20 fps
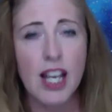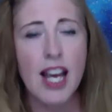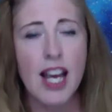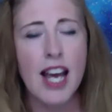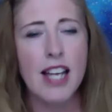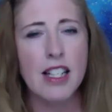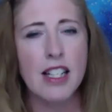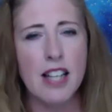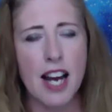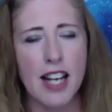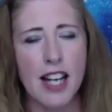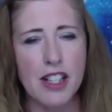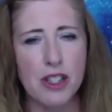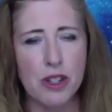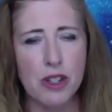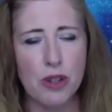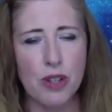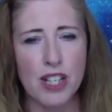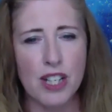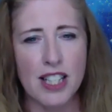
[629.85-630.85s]
at nine
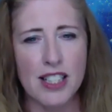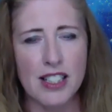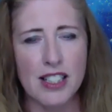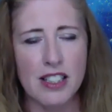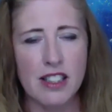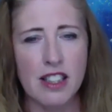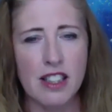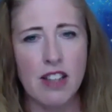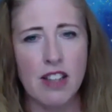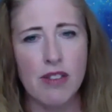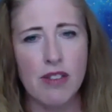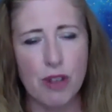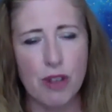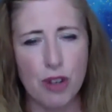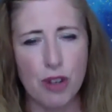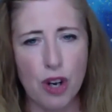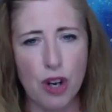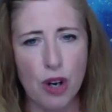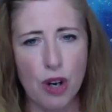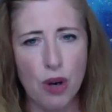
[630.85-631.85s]
degrees
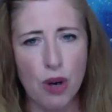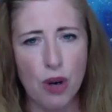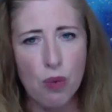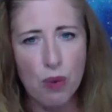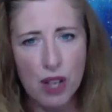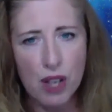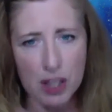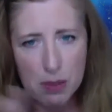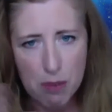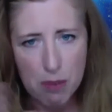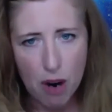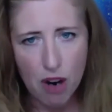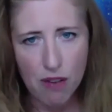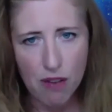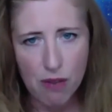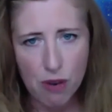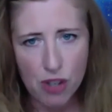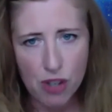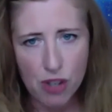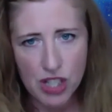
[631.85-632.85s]
Virgo with part of
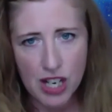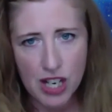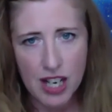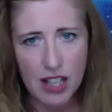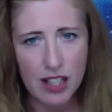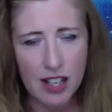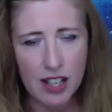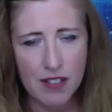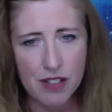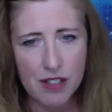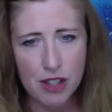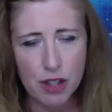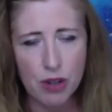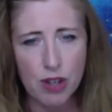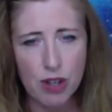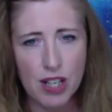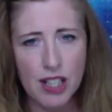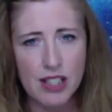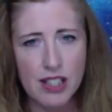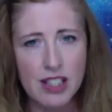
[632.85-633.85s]
fortune at 11
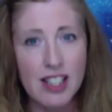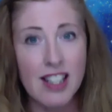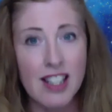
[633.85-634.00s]
degrees.